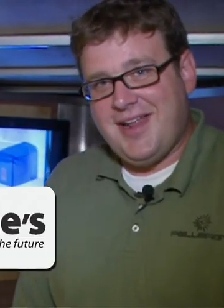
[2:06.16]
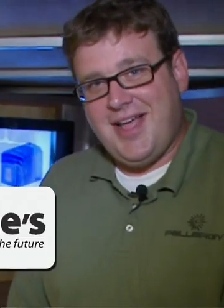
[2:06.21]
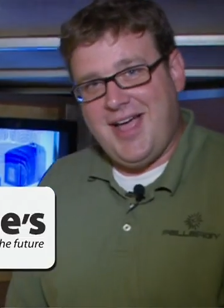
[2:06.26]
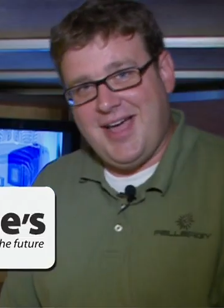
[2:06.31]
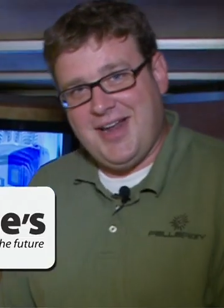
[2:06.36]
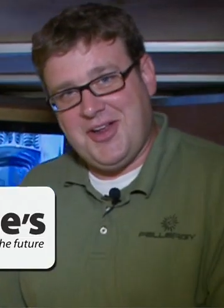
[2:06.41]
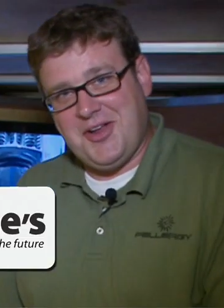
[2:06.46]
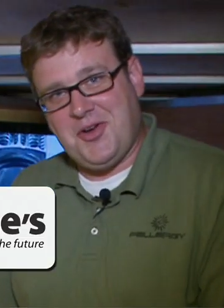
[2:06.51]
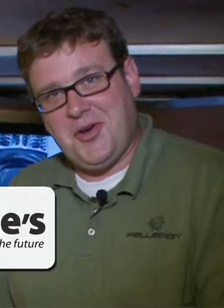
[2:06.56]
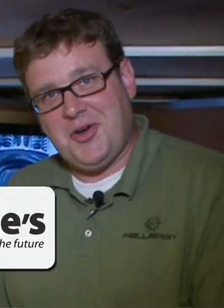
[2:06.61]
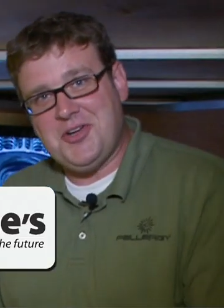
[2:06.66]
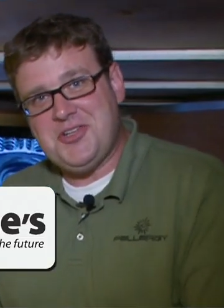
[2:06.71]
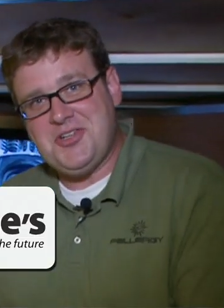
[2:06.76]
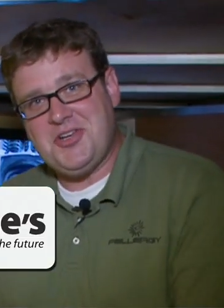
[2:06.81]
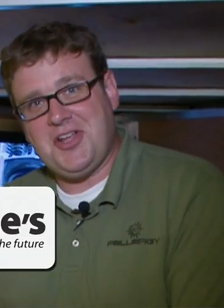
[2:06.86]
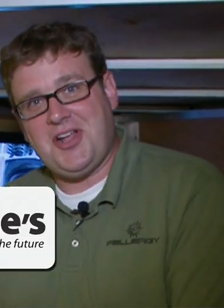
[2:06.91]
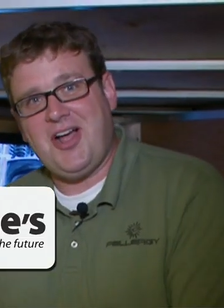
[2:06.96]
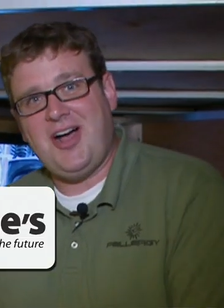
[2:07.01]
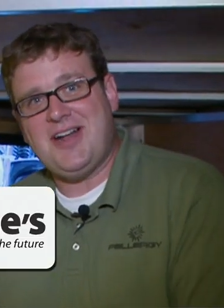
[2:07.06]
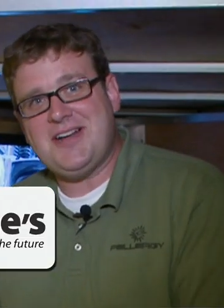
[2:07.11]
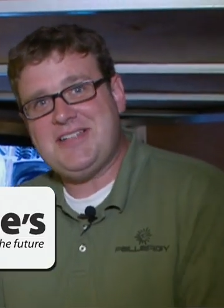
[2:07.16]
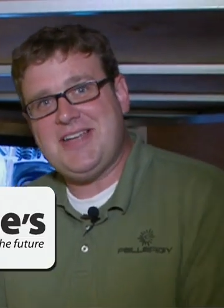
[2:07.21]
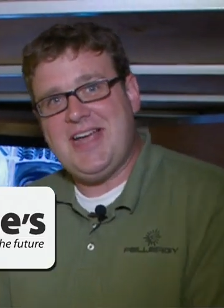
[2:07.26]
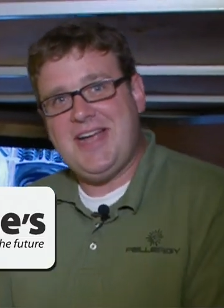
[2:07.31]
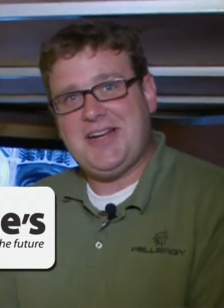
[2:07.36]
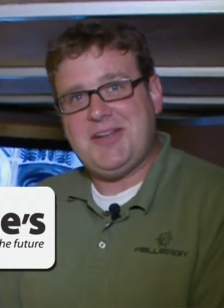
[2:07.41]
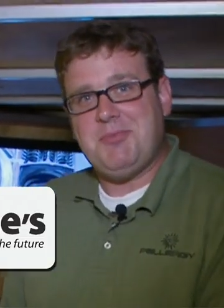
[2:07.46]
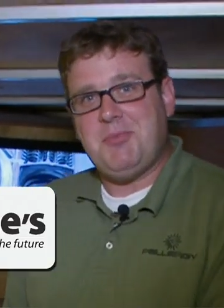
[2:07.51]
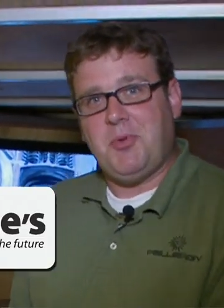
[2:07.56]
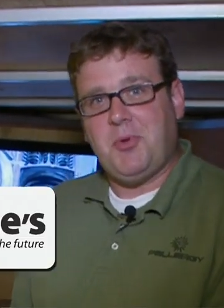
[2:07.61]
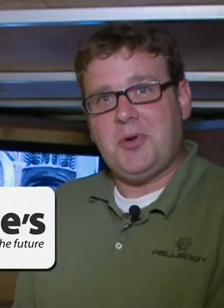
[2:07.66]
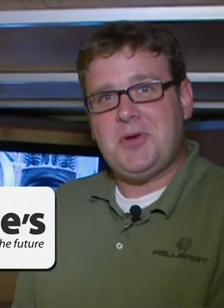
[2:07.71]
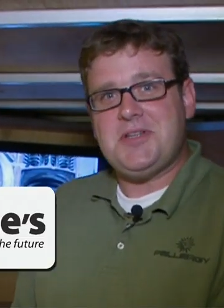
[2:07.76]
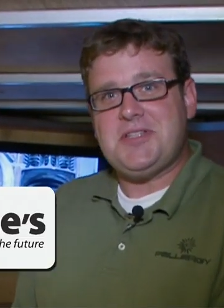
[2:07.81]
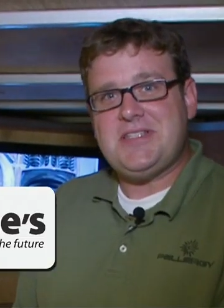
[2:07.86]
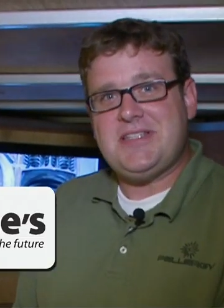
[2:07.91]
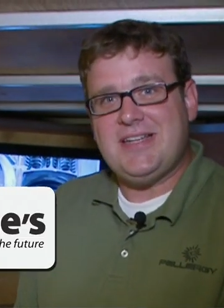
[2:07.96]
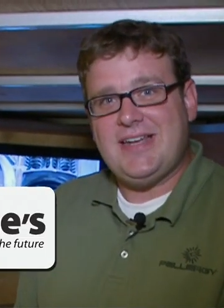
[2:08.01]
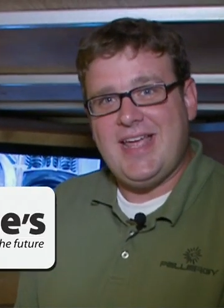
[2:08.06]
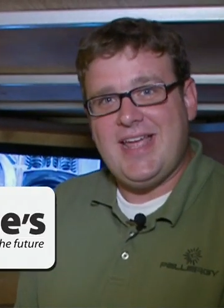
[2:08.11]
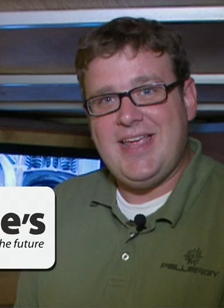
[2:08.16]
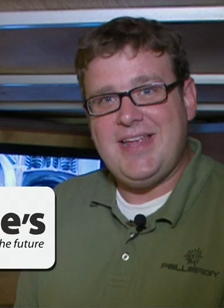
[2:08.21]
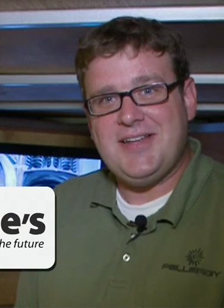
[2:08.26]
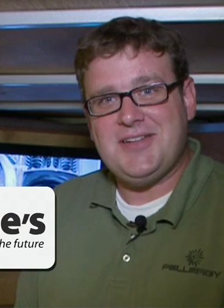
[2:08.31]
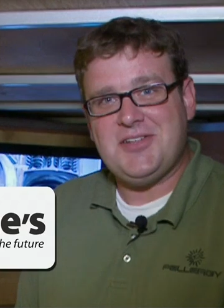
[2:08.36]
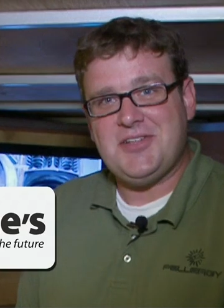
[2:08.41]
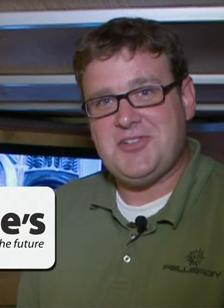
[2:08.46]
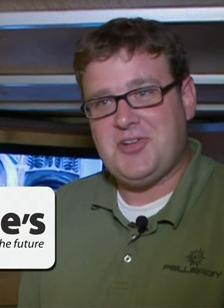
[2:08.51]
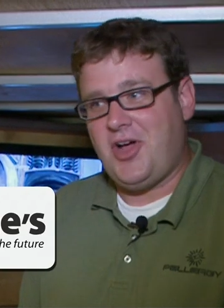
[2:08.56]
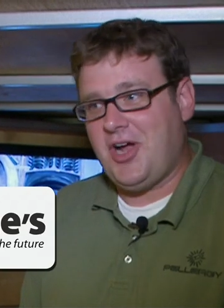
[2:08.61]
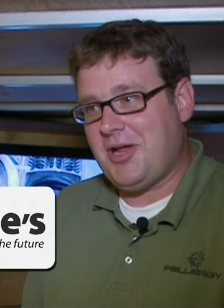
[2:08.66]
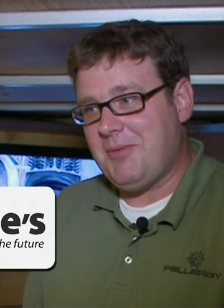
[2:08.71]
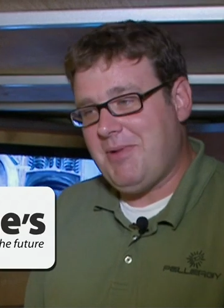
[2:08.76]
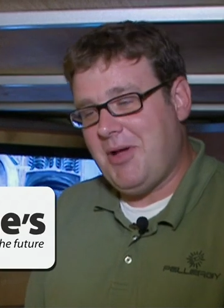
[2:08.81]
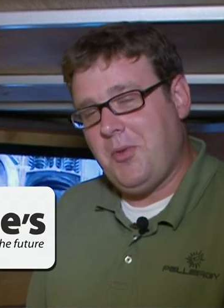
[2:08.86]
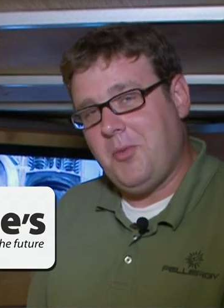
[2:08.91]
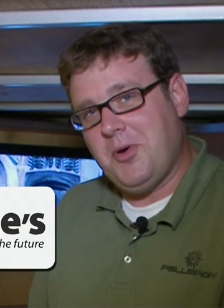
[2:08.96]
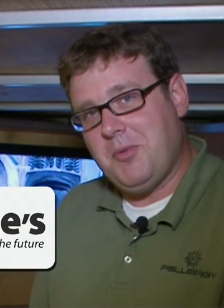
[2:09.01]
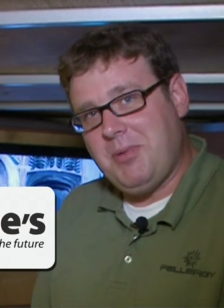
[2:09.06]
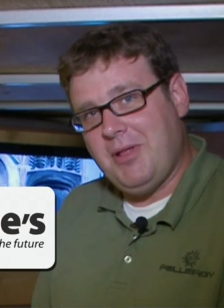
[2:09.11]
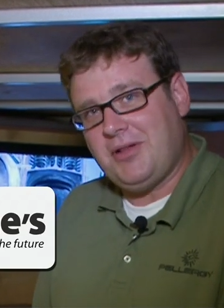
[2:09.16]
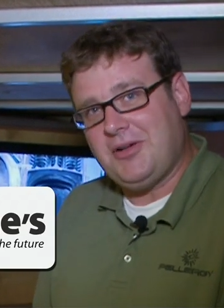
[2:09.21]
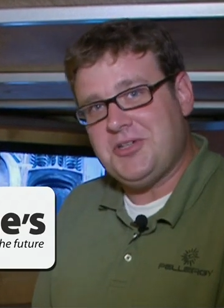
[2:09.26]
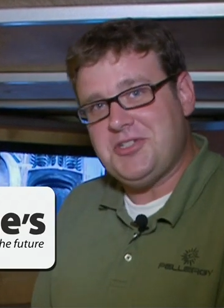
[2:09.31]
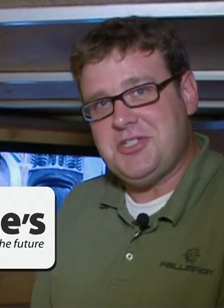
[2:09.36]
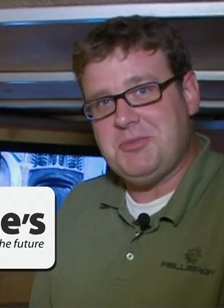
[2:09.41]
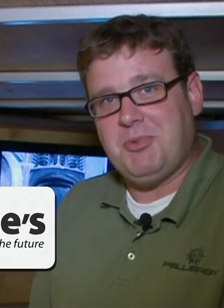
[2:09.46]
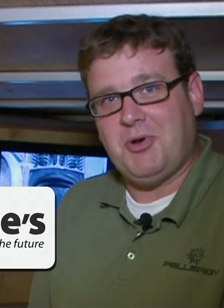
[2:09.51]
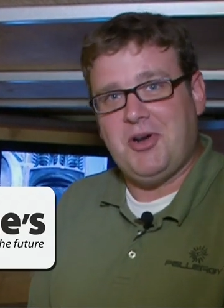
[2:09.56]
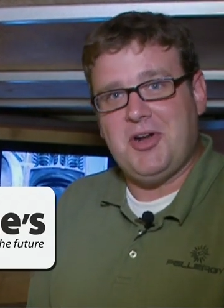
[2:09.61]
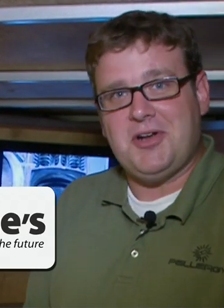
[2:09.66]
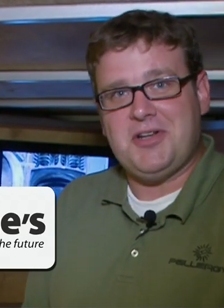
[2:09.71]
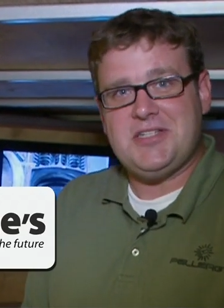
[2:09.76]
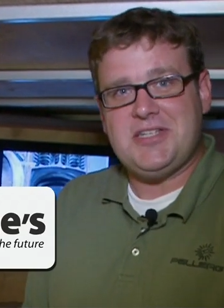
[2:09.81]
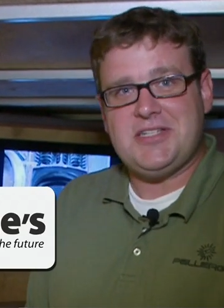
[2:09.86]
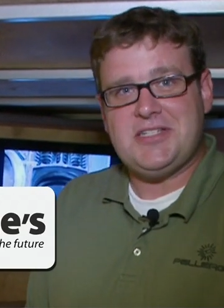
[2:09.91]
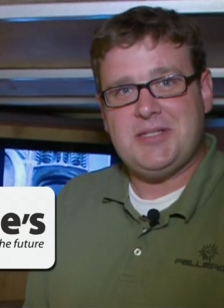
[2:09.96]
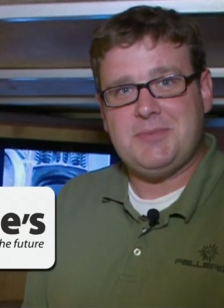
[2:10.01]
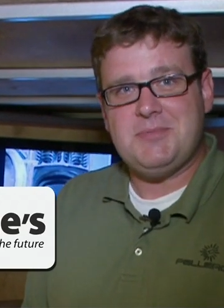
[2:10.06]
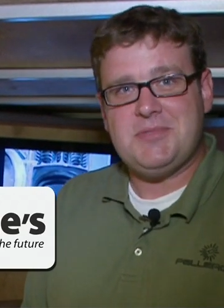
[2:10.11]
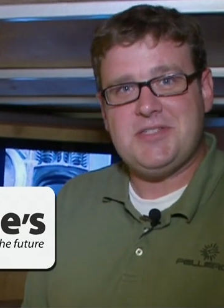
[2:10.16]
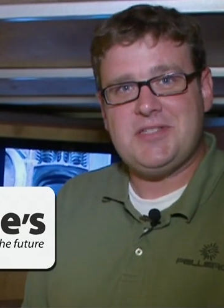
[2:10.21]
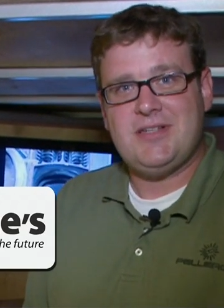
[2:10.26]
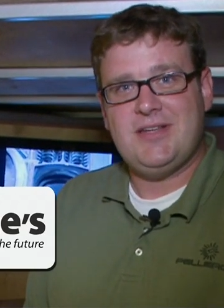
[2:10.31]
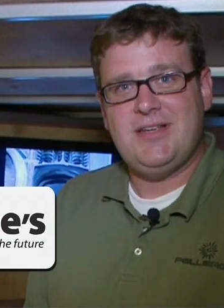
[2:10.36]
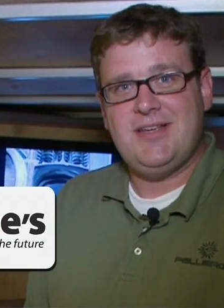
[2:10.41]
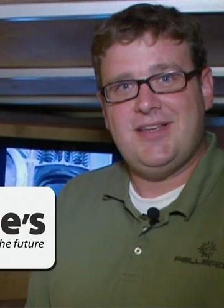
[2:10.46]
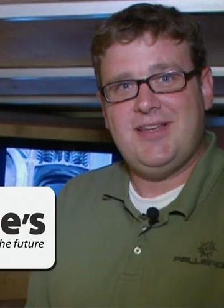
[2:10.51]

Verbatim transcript: I'd encourage you to contact Bourne's today to talk about wood pellet G burner systems,